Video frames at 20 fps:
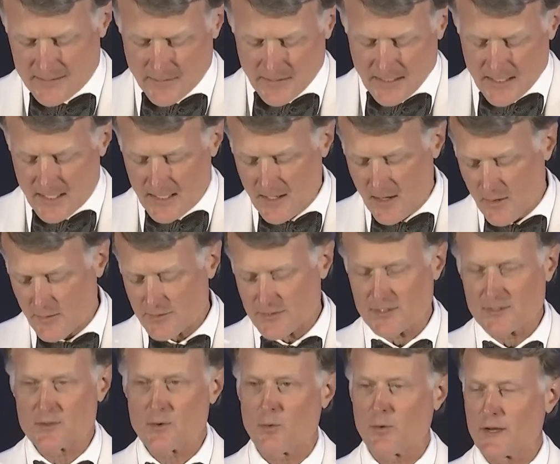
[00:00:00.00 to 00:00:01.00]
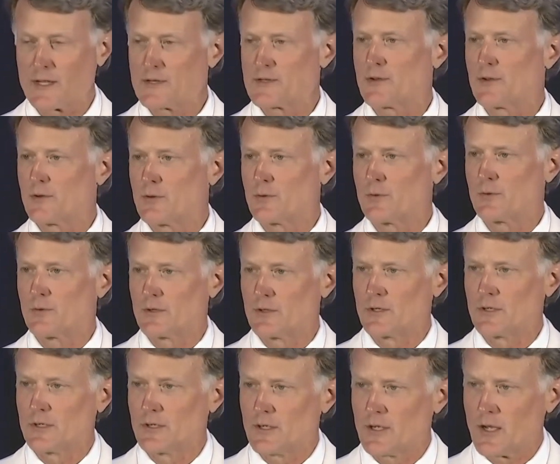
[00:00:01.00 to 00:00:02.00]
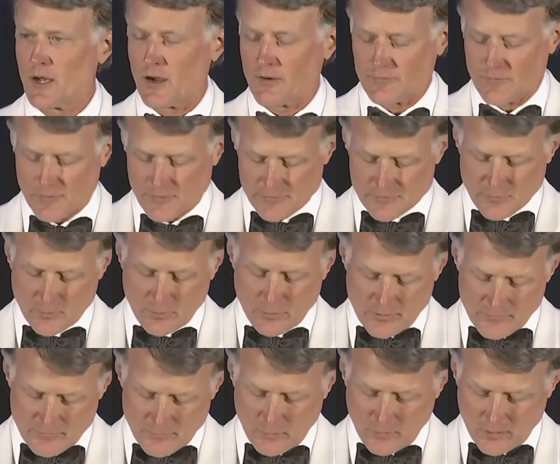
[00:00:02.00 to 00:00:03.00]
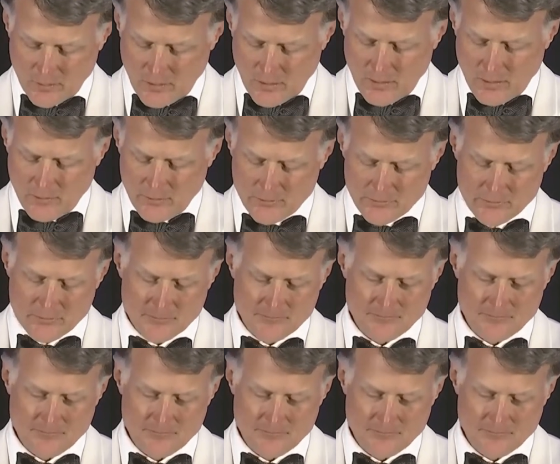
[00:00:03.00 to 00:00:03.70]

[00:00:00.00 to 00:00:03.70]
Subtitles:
McKee hosted 22 of those 24 calls,